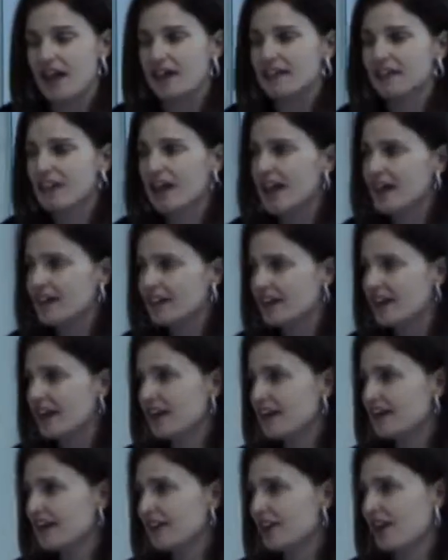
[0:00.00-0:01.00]
And
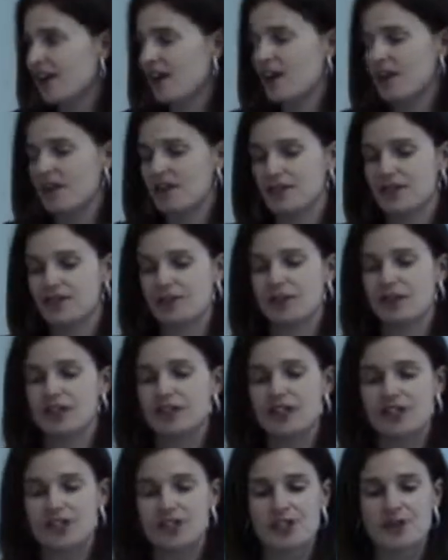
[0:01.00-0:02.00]
Canada, uh, through
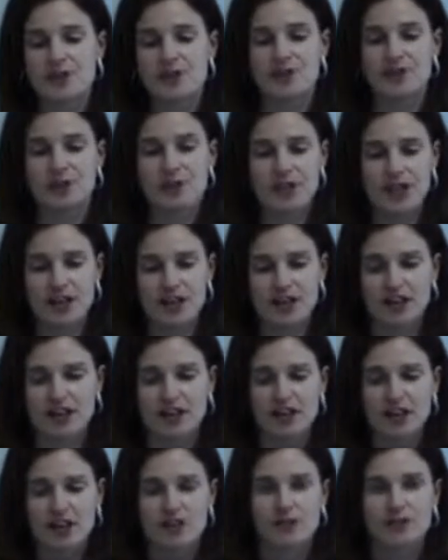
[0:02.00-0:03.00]
the leadership of
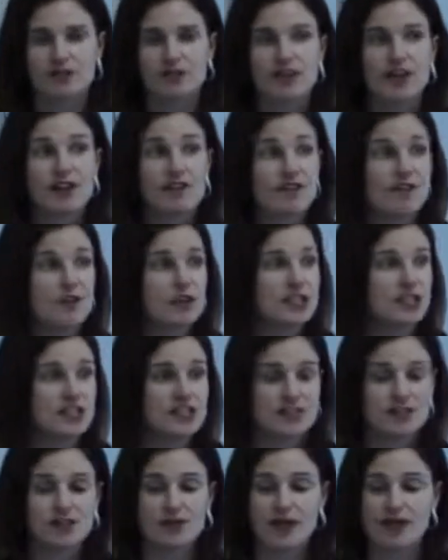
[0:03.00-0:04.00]
Quigger, was very
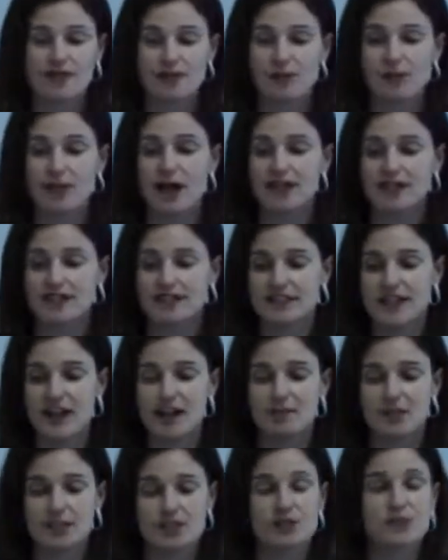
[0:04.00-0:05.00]
fortunate to have a well
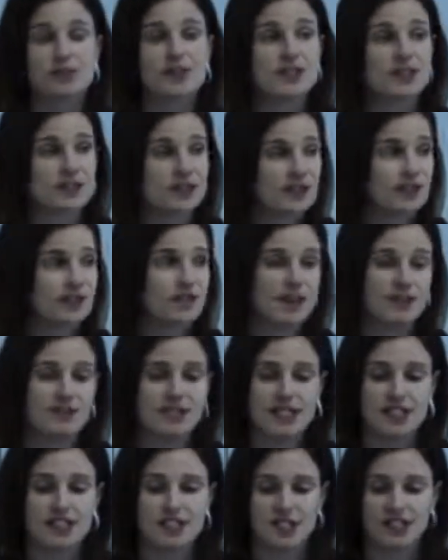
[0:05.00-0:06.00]
established research
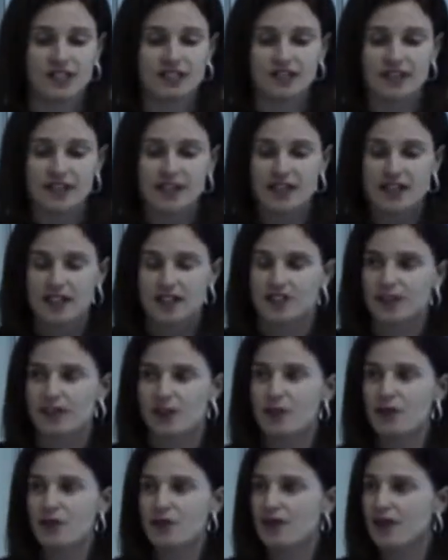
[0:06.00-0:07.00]
foundation.
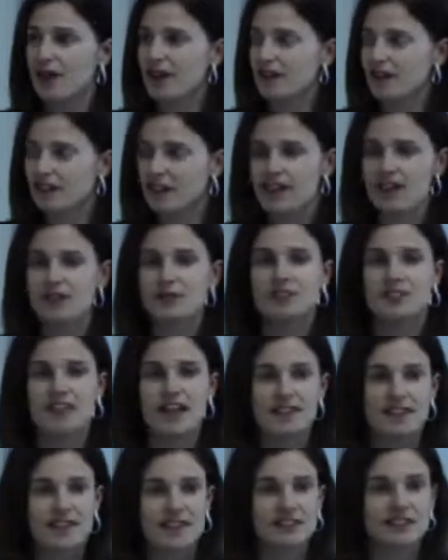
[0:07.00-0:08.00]
So I think it was
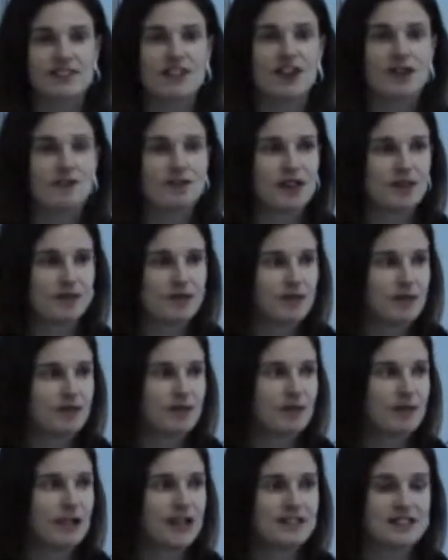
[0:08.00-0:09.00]
at this time that
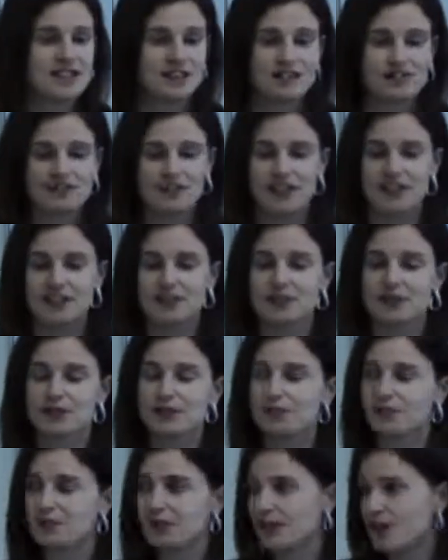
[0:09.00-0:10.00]
we identified there
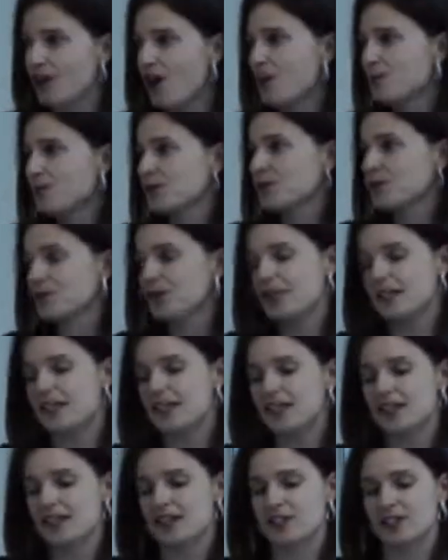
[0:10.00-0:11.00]
was a real
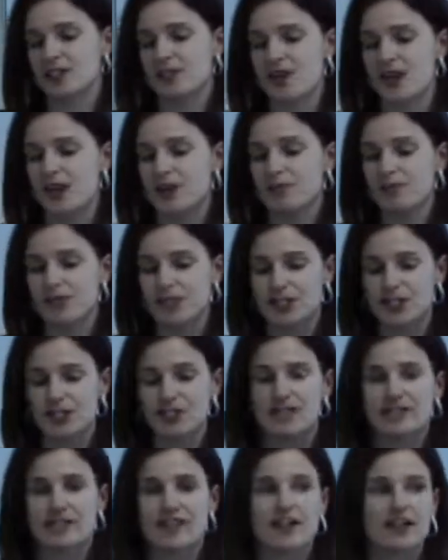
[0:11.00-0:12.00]
opportunity here to try to
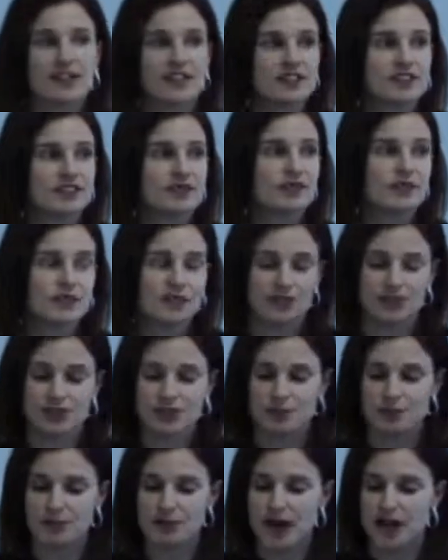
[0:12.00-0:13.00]
bridge these areas of
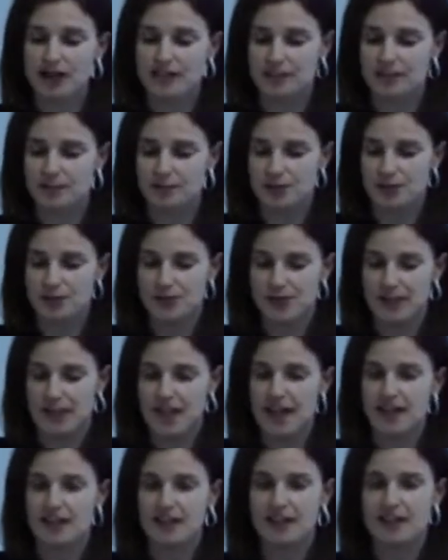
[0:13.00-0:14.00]
research and practice between
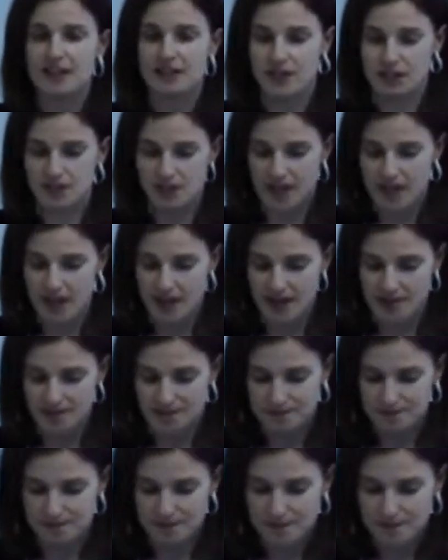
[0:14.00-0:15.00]
Canada and the UK.